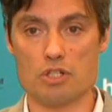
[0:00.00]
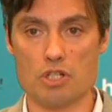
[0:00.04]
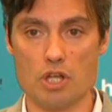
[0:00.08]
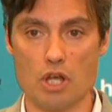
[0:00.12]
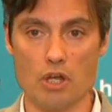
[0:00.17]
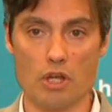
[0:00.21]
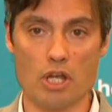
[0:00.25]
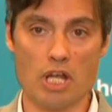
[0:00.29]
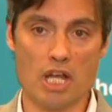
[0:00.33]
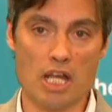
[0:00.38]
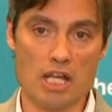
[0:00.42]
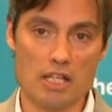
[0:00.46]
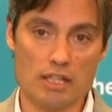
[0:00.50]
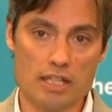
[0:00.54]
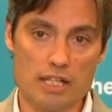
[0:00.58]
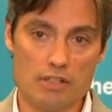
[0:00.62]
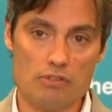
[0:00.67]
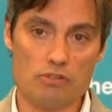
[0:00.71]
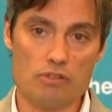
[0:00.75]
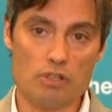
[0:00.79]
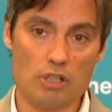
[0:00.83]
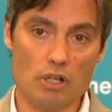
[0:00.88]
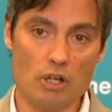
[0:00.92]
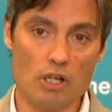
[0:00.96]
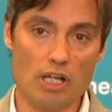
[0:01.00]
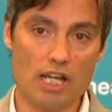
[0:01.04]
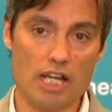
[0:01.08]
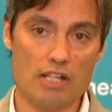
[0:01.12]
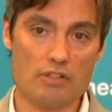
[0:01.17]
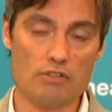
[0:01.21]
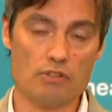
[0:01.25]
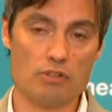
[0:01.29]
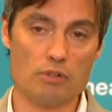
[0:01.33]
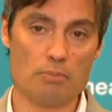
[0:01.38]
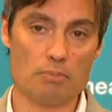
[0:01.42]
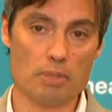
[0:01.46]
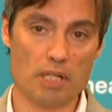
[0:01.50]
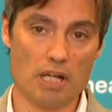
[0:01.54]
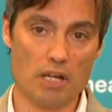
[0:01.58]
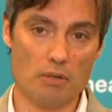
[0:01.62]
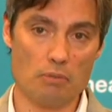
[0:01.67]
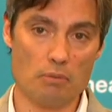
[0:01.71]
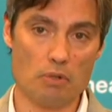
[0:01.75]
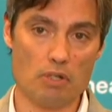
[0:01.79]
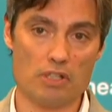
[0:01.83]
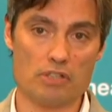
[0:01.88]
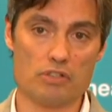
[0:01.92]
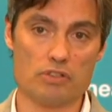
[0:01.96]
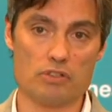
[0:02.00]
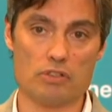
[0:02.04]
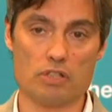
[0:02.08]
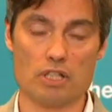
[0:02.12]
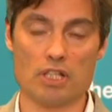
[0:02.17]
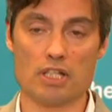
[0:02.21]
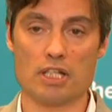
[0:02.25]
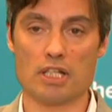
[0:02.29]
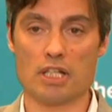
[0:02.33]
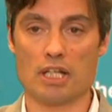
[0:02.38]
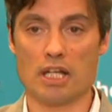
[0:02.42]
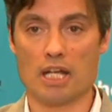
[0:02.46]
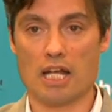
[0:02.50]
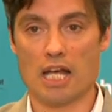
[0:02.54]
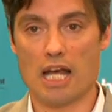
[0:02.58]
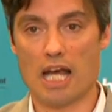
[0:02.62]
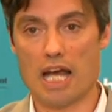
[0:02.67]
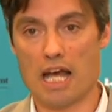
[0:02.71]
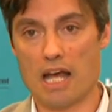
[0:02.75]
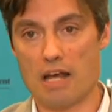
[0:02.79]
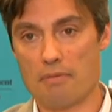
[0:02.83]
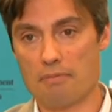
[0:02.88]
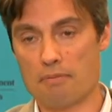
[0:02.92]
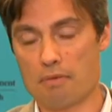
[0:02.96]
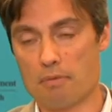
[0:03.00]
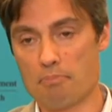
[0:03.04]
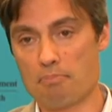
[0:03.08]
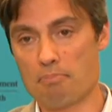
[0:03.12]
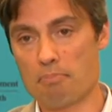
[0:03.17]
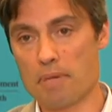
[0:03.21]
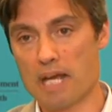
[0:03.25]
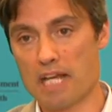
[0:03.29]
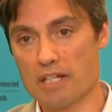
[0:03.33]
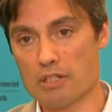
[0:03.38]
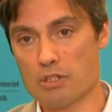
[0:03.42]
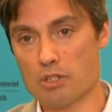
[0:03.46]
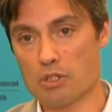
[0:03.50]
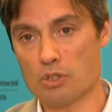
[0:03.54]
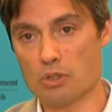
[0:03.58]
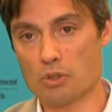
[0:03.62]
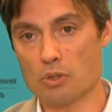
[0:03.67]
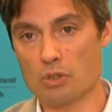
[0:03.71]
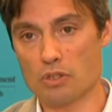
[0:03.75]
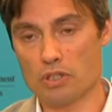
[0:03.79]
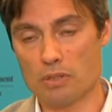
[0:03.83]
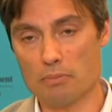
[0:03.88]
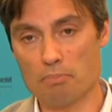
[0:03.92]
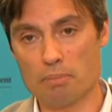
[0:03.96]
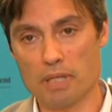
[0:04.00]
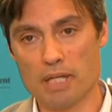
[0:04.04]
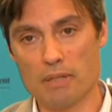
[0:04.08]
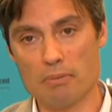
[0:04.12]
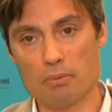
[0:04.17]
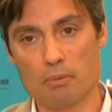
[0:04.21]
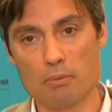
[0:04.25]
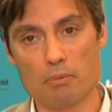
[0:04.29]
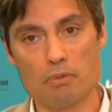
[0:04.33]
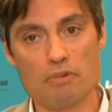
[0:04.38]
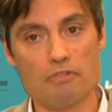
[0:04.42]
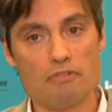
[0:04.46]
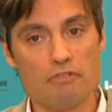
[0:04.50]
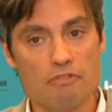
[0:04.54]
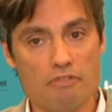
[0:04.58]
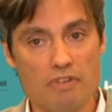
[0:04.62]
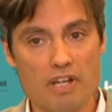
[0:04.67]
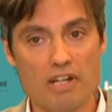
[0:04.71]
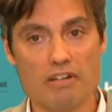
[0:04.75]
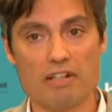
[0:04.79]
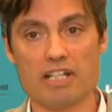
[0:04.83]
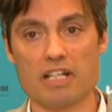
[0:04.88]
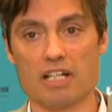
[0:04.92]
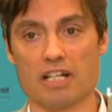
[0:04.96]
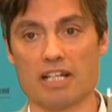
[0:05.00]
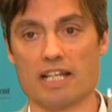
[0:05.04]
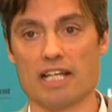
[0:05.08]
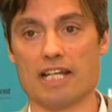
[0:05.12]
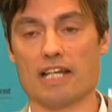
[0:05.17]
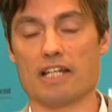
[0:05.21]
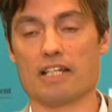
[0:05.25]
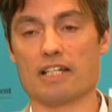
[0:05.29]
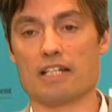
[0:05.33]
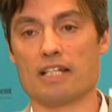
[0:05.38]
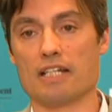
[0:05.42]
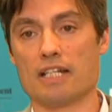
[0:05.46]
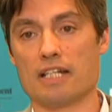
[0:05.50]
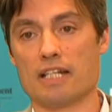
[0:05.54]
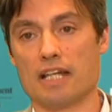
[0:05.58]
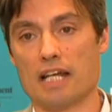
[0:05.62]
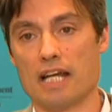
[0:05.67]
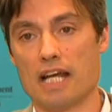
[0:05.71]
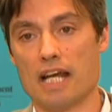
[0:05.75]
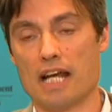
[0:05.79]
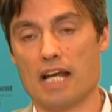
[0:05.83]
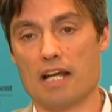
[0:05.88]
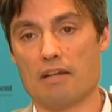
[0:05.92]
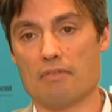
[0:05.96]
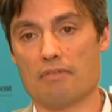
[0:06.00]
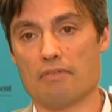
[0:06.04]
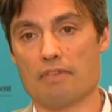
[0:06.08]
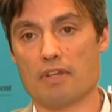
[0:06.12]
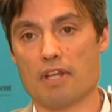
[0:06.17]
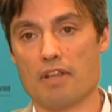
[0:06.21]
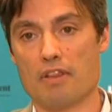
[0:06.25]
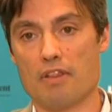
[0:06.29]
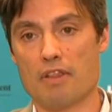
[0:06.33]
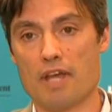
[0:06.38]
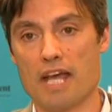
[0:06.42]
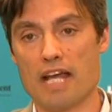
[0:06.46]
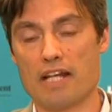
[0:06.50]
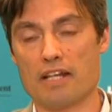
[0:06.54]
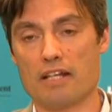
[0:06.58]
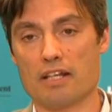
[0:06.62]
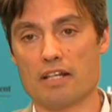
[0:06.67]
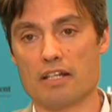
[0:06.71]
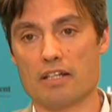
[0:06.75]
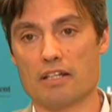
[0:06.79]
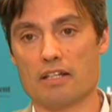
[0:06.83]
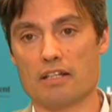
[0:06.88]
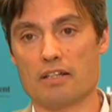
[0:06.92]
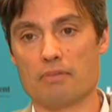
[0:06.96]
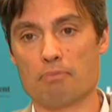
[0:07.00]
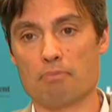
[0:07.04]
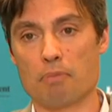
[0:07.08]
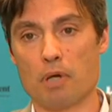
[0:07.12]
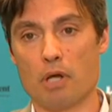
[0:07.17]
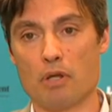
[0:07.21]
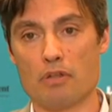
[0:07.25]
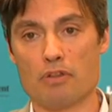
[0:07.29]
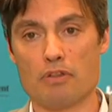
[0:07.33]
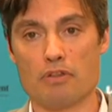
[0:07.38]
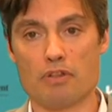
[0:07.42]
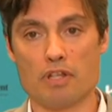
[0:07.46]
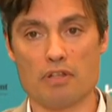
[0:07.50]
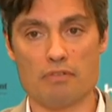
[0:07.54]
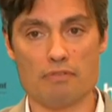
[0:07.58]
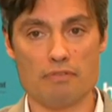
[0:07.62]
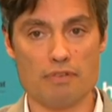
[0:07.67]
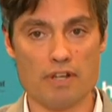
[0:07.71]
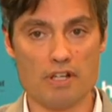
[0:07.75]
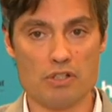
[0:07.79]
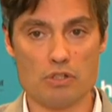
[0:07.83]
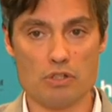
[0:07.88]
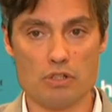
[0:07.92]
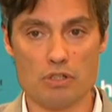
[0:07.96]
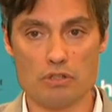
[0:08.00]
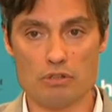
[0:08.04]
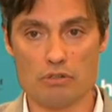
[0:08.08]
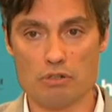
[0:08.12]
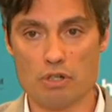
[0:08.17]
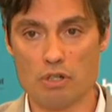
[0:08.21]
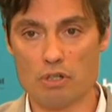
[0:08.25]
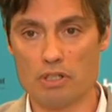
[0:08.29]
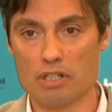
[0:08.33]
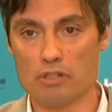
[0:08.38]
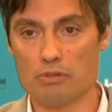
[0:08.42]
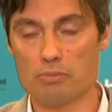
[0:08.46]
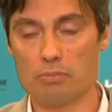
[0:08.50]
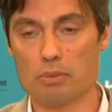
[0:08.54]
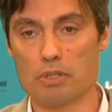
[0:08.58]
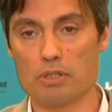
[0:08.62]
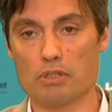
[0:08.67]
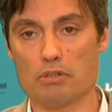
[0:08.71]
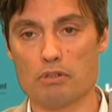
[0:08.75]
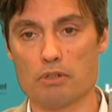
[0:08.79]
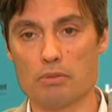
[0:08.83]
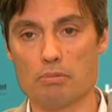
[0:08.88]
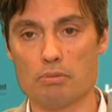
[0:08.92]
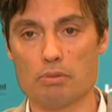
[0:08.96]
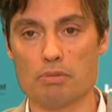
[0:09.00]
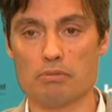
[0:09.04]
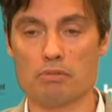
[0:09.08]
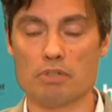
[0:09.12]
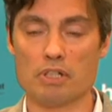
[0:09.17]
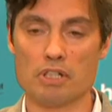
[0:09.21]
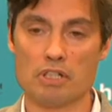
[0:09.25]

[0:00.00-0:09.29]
So that's a long answer, but I wanted to um, make sure that people were very clear um, that both the infection control expert group,